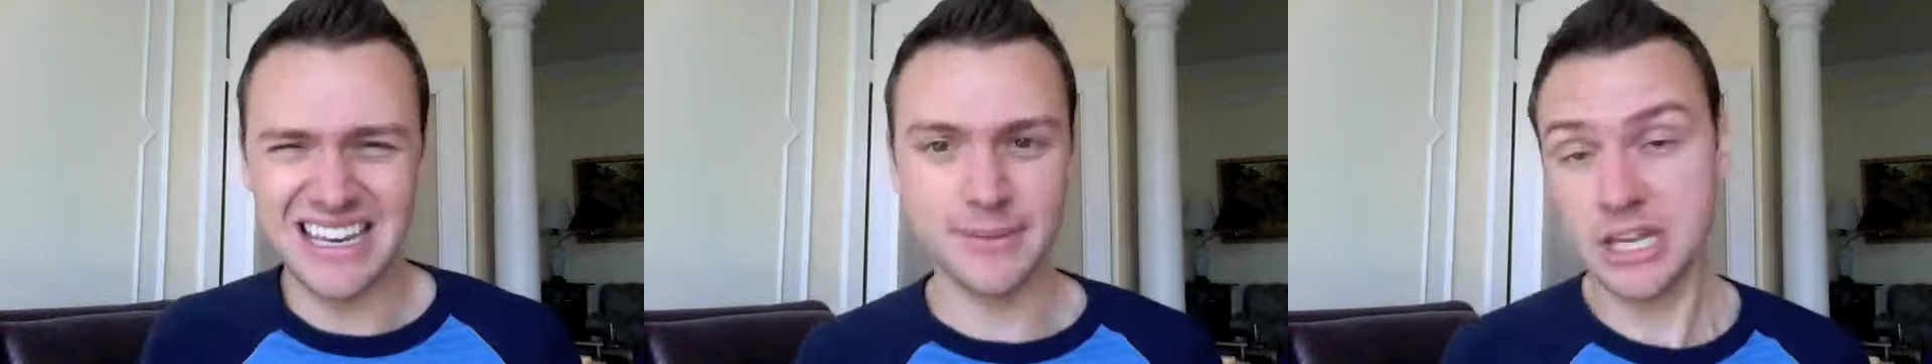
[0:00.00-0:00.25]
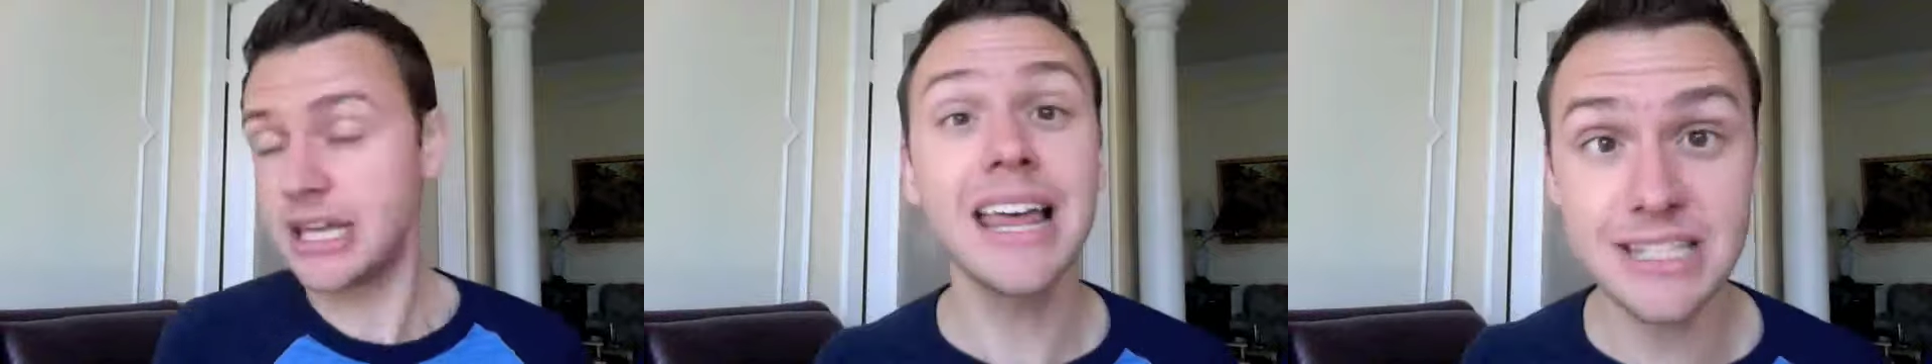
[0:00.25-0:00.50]
I
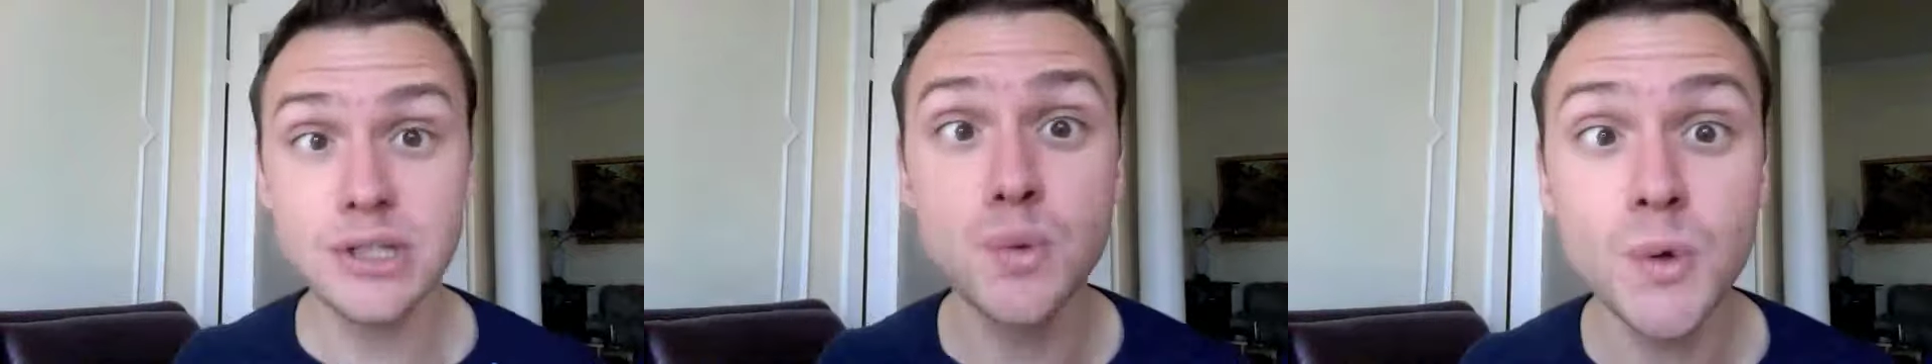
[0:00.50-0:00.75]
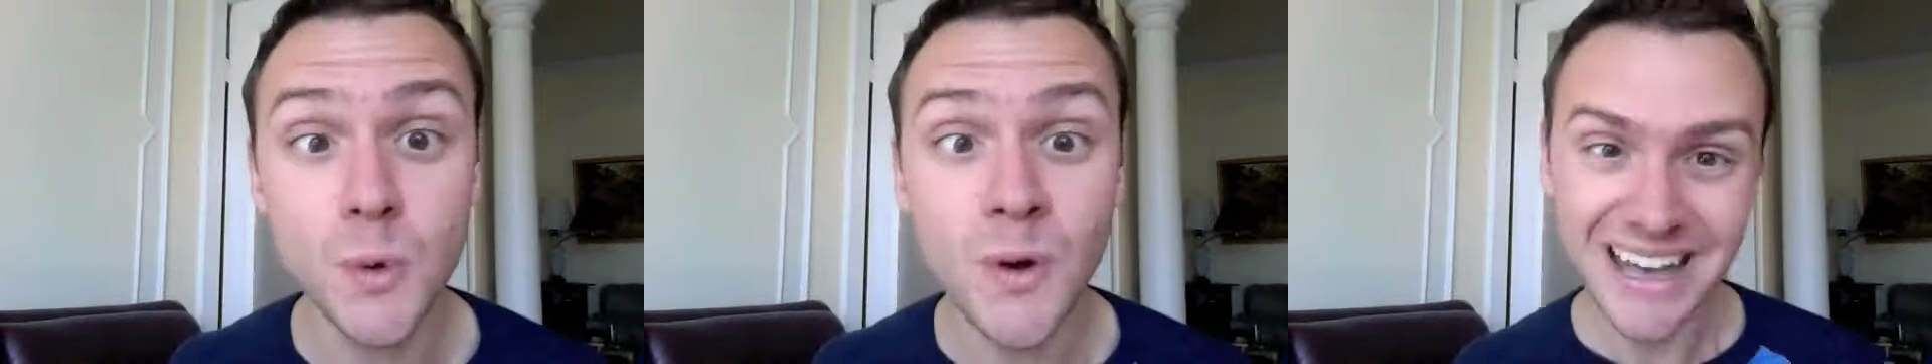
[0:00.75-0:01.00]
mean, he likes you
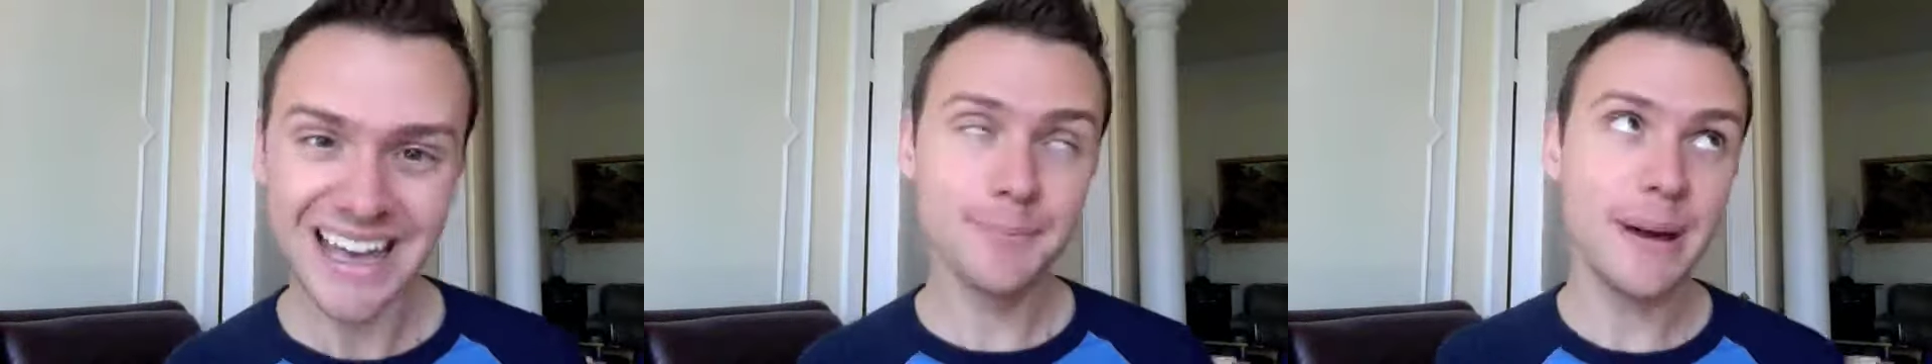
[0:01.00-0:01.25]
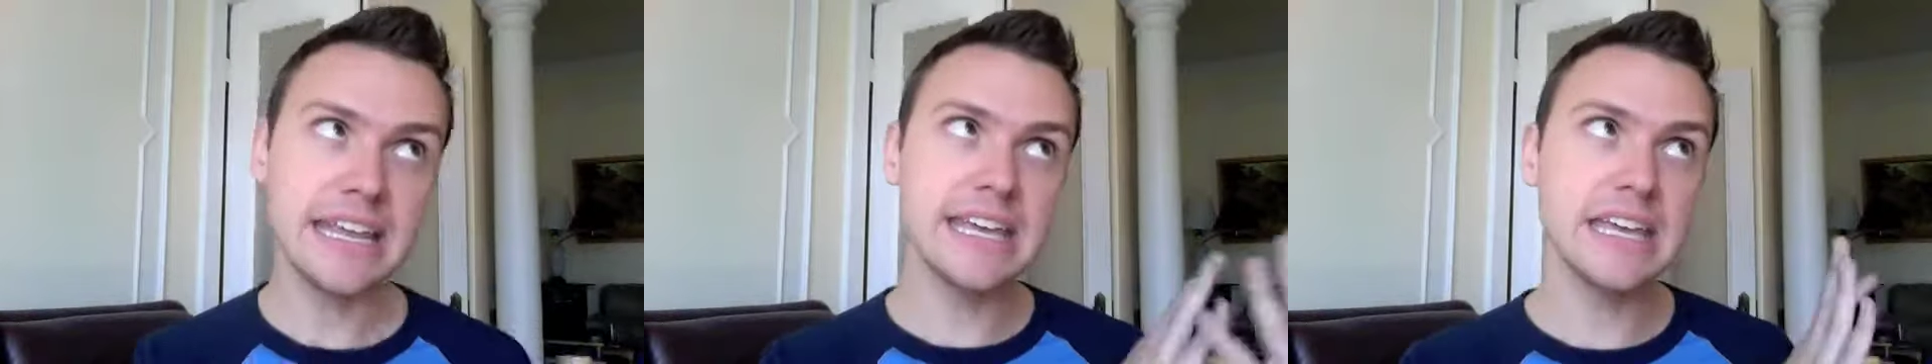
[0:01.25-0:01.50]
too,
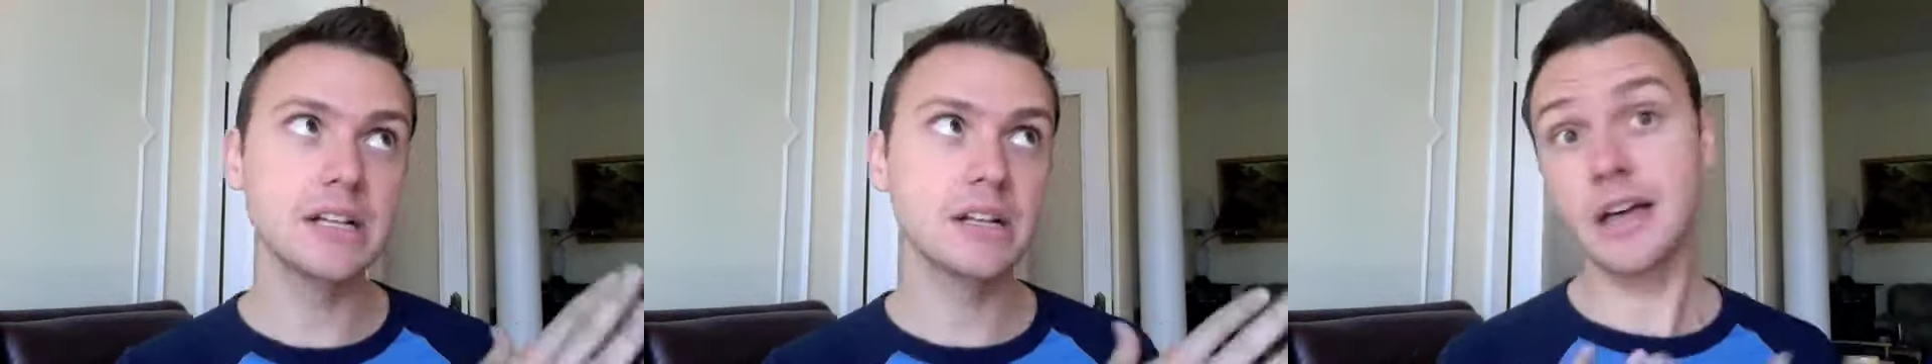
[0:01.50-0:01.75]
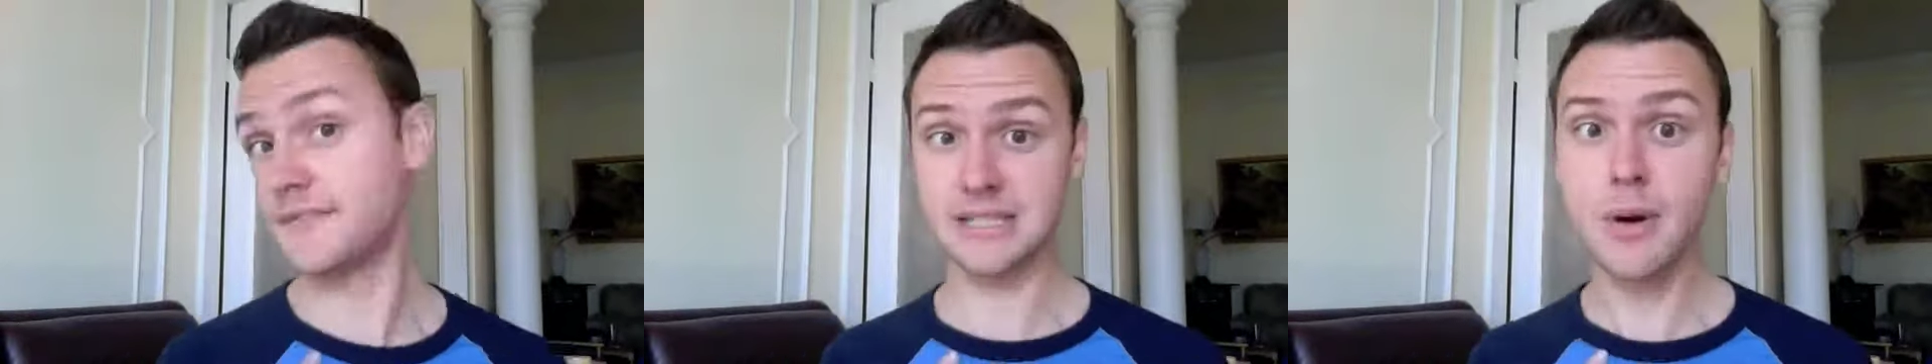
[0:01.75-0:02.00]
but he
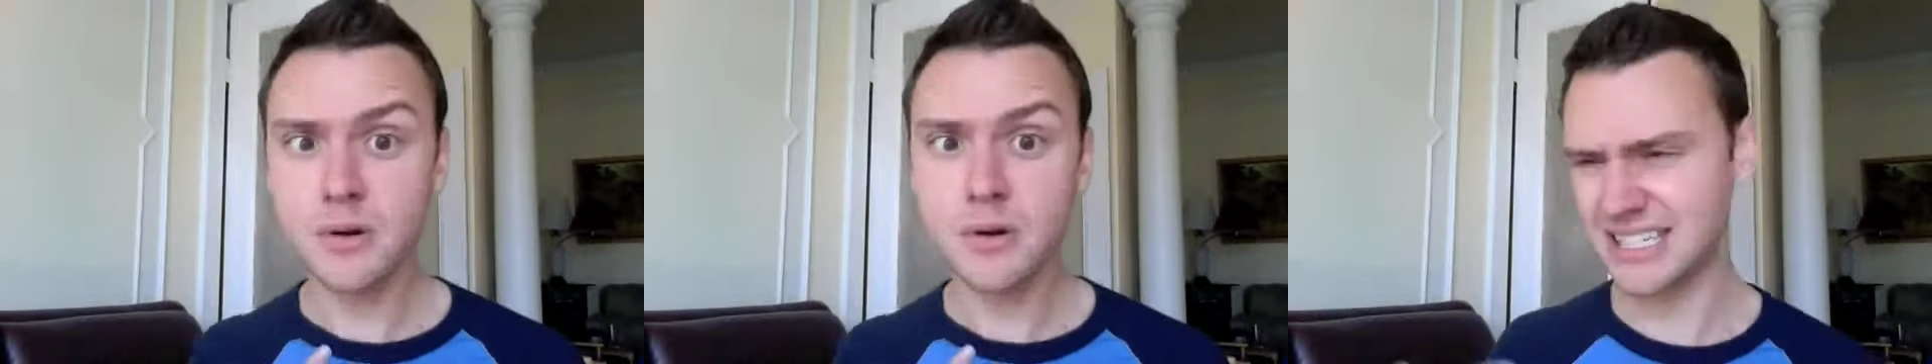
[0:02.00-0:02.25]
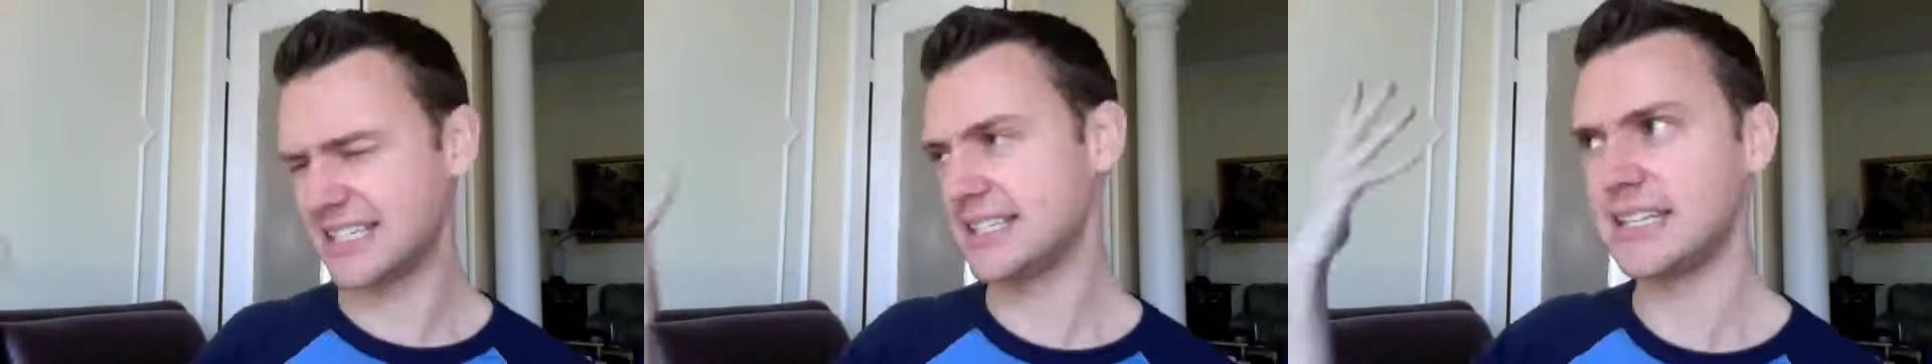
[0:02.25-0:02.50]
loves us most
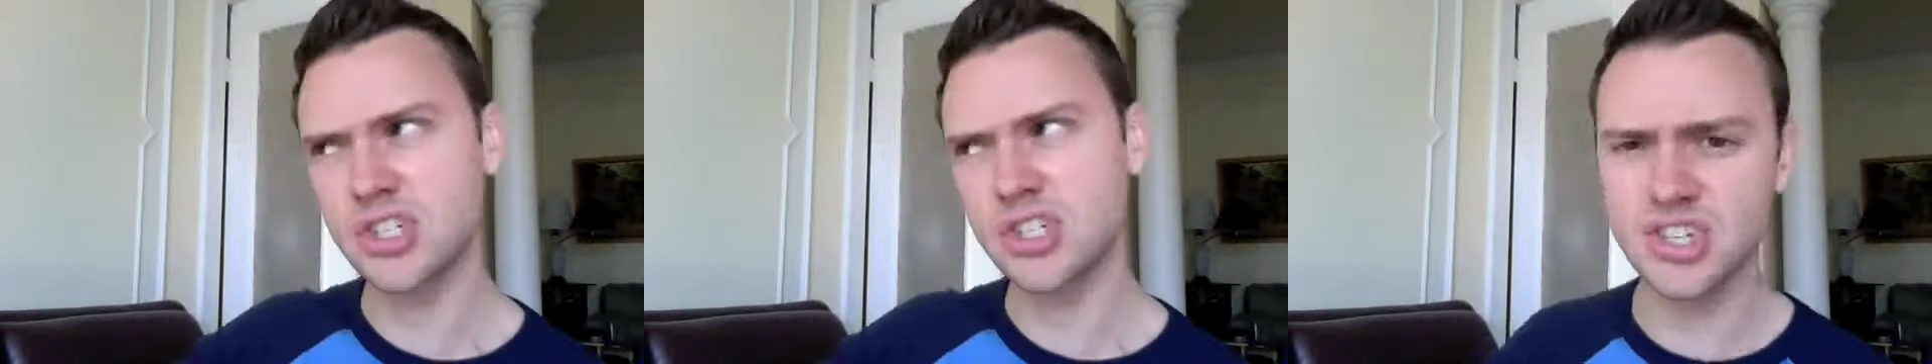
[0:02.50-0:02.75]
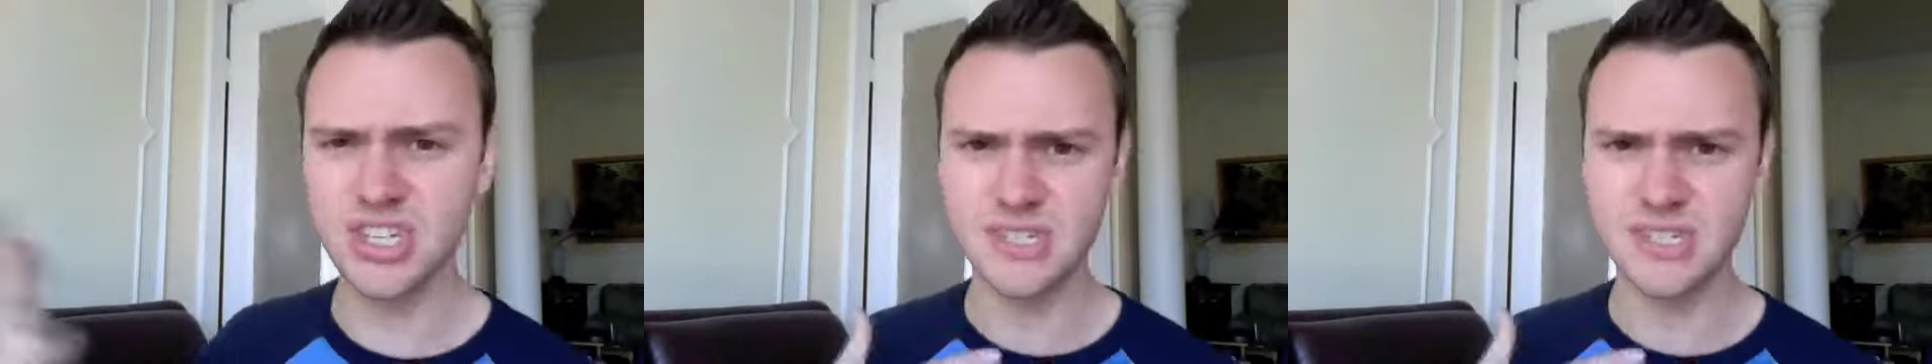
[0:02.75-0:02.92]
because it's his church,